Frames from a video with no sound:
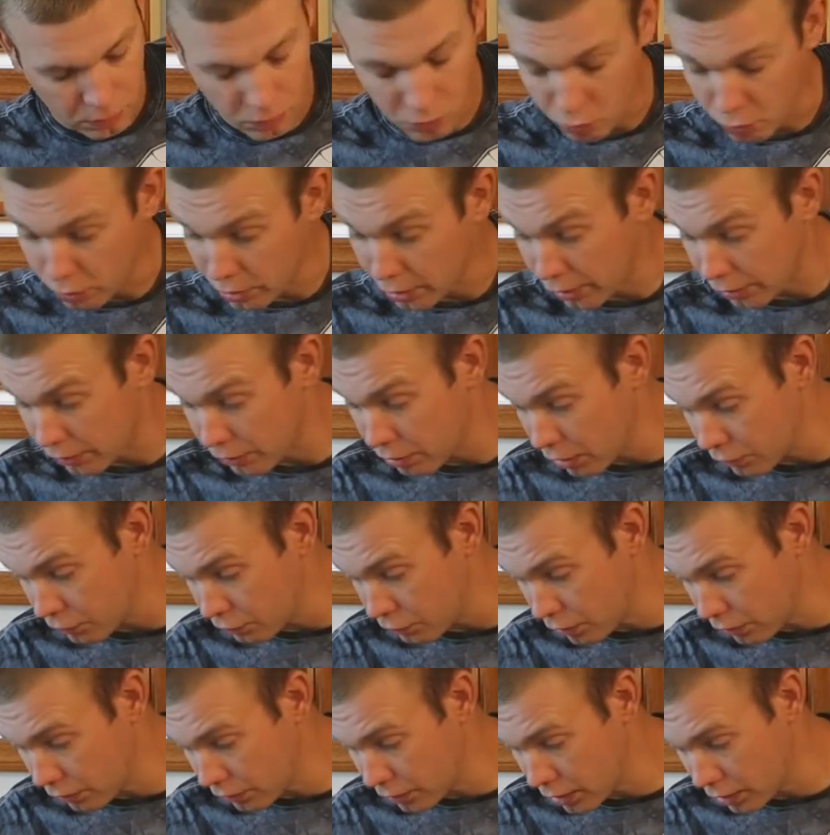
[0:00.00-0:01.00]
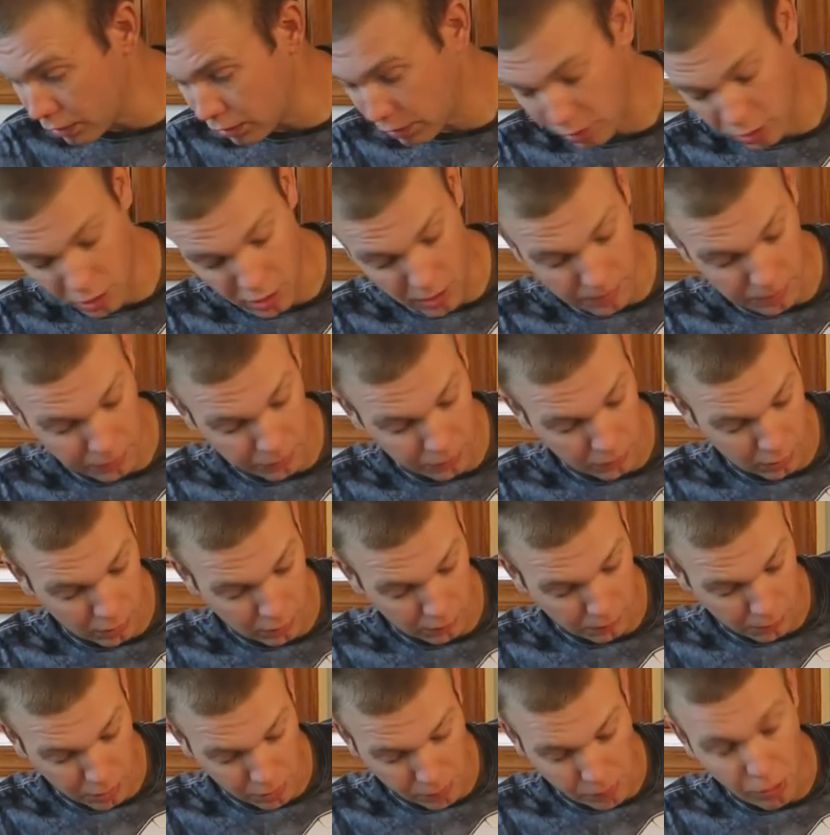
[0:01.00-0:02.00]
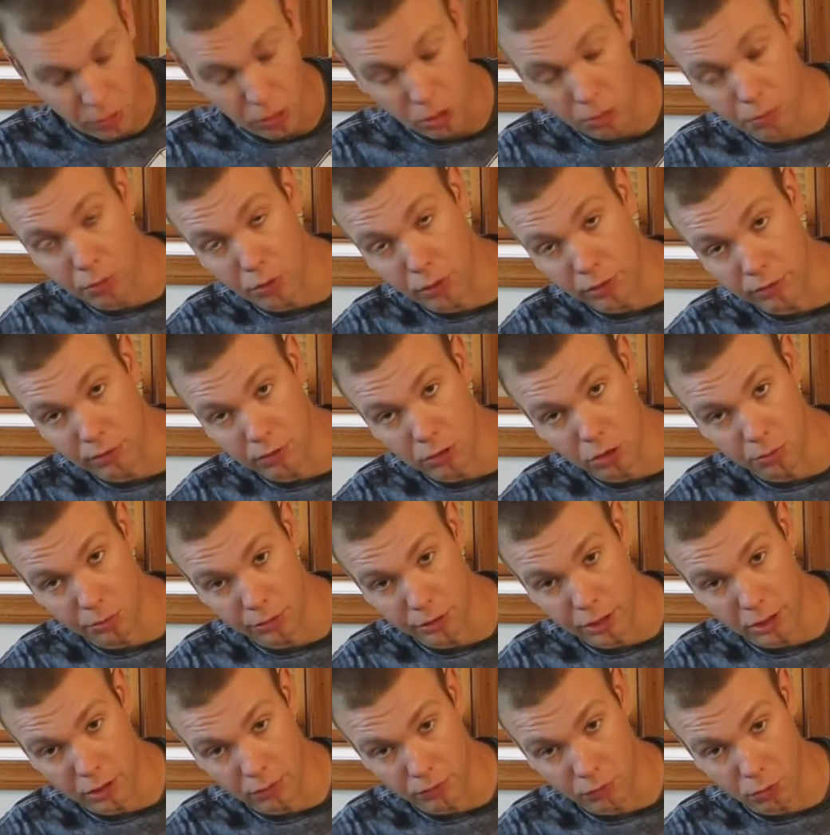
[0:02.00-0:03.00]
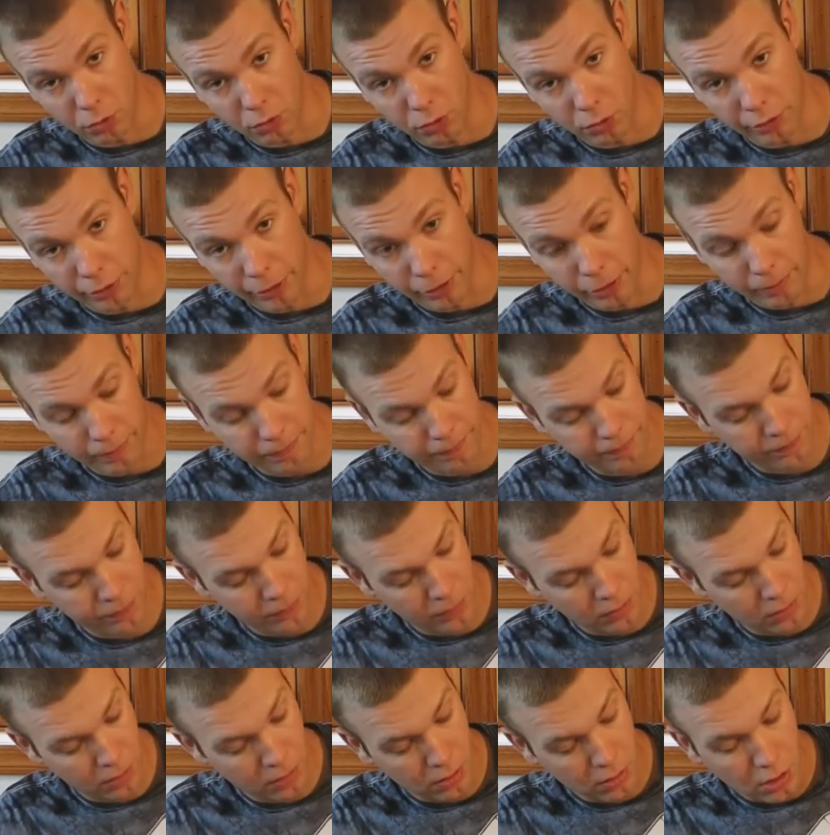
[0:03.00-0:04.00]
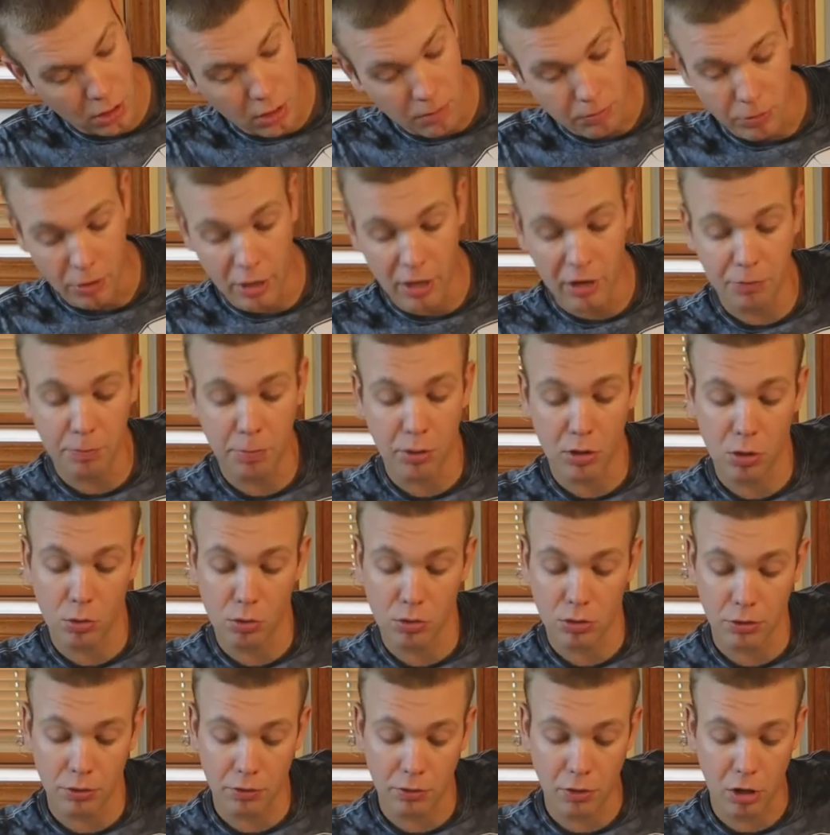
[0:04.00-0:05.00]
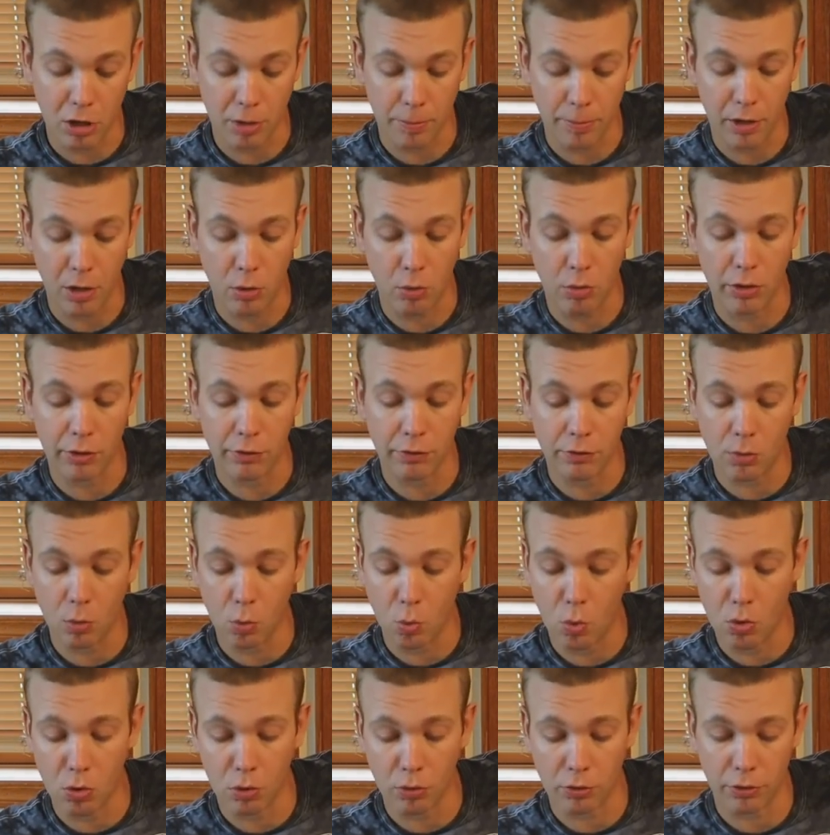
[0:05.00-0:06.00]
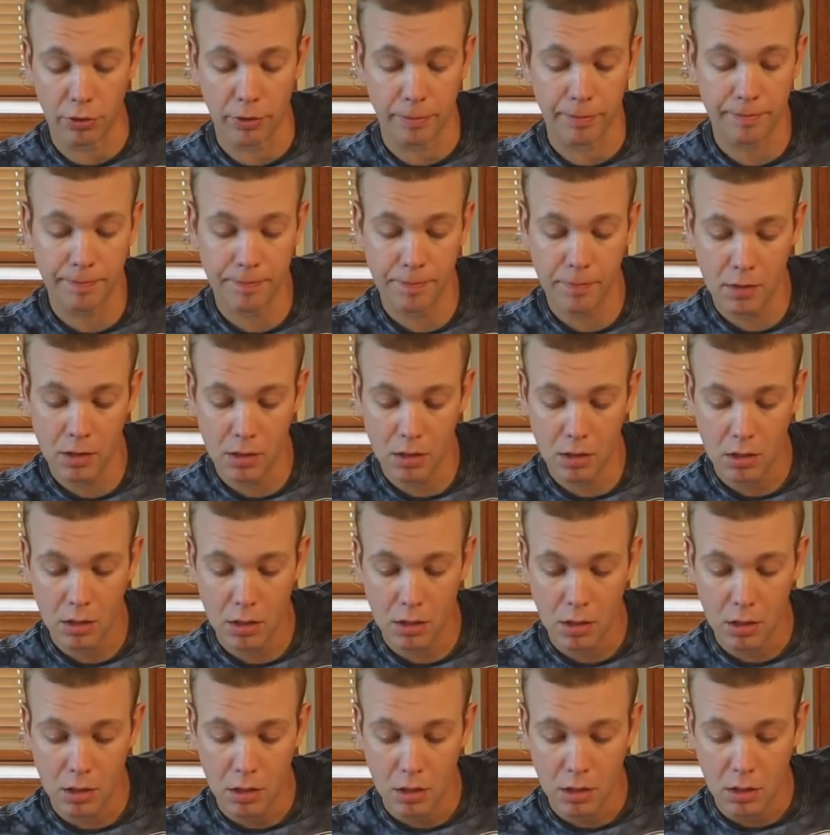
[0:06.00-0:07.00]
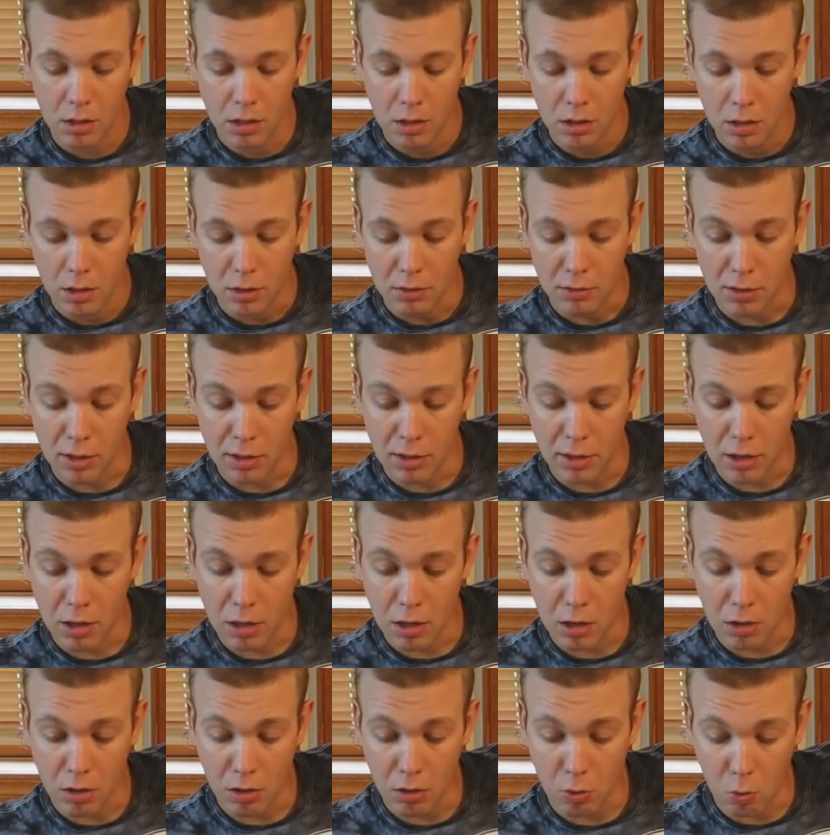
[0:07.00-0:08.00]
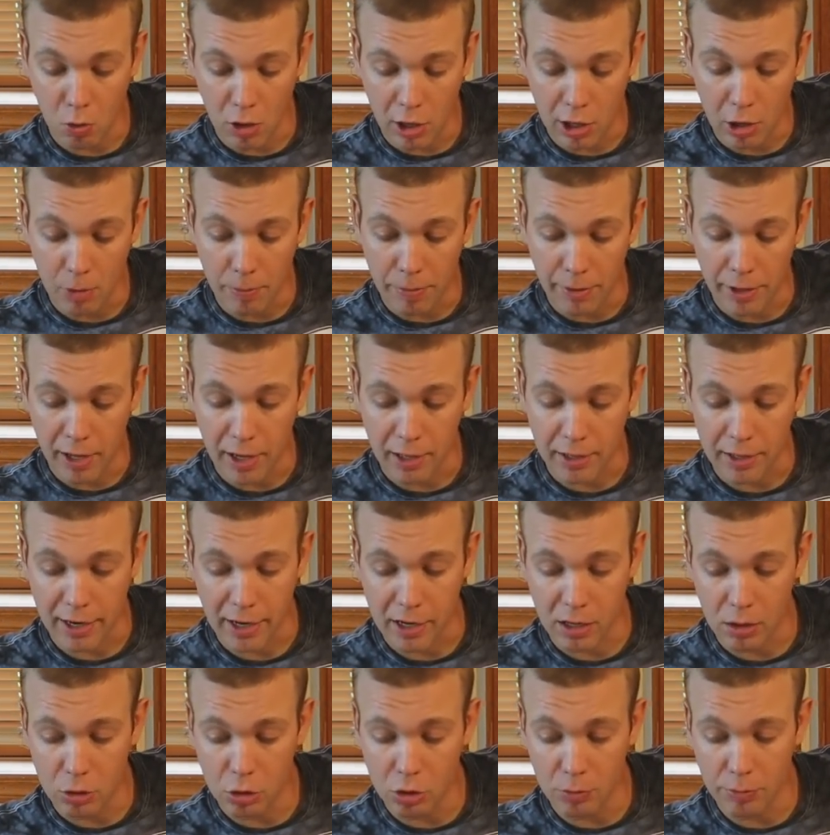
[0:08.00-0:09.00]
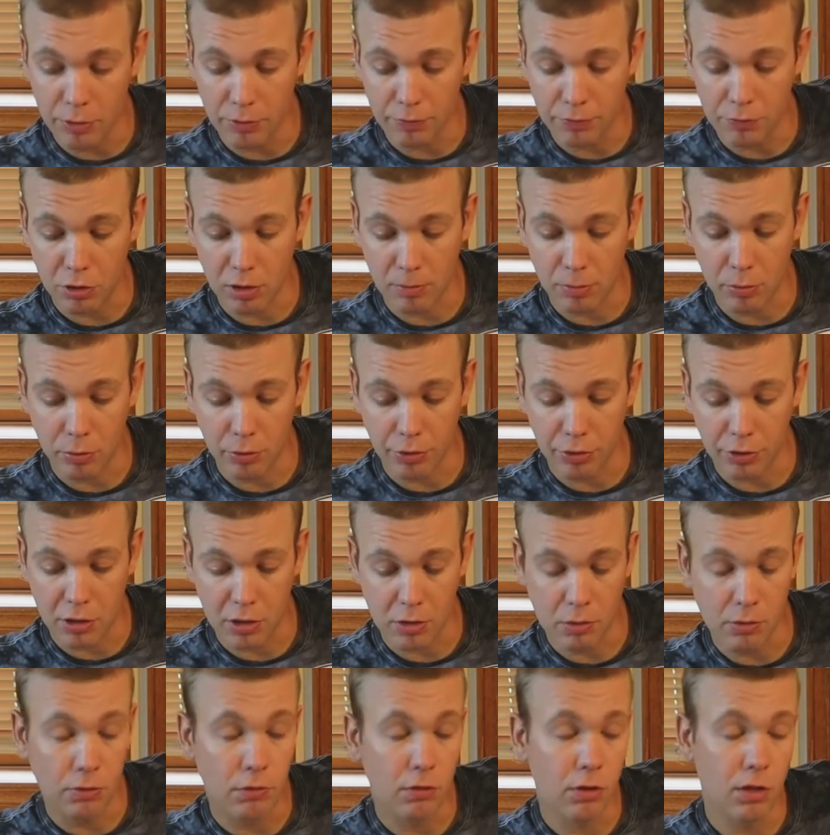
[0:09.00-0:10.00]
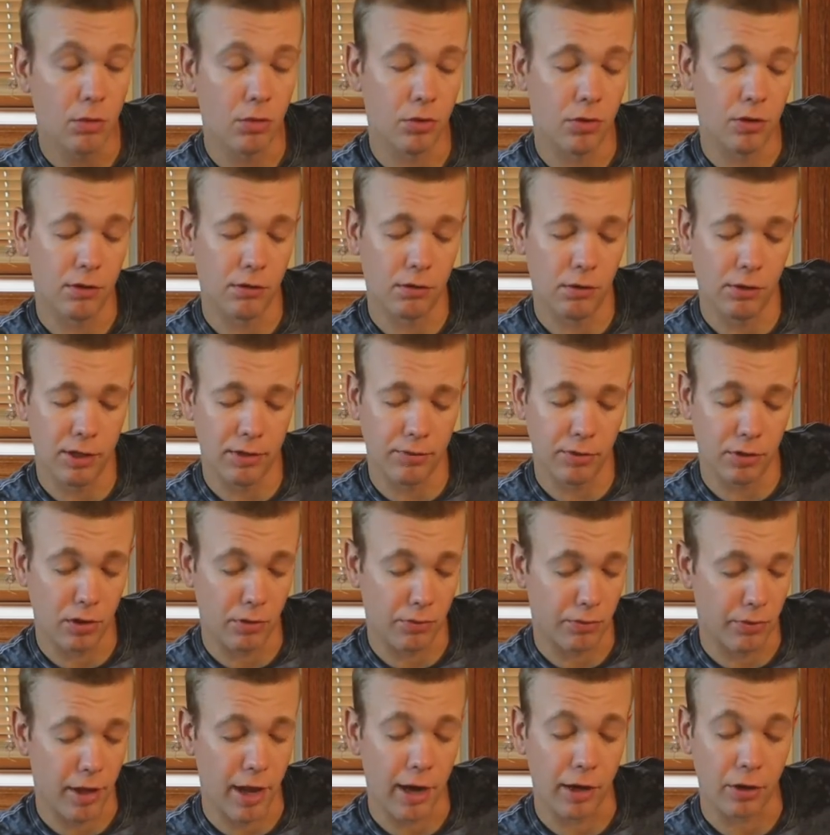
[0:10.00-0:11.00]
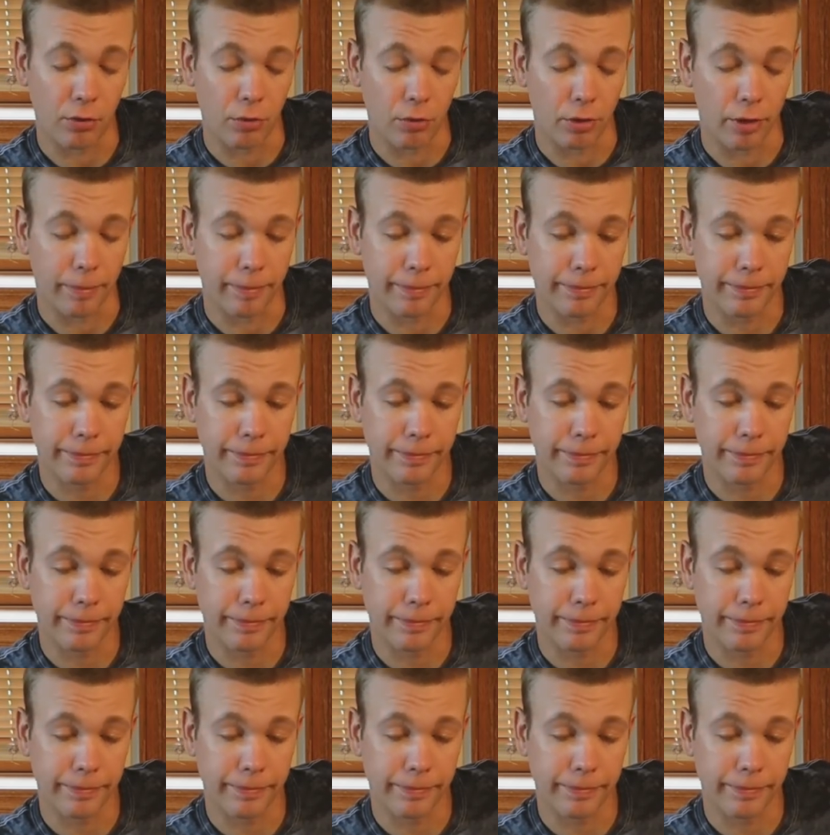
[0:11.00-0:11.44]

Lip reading: Already touched on the end caps. I have my bullet points a little bit out of order here. The last part I wanted to talk about was the warranty. Dead Air, a while back, had a little bit of trouble with QC with these leaving the factory.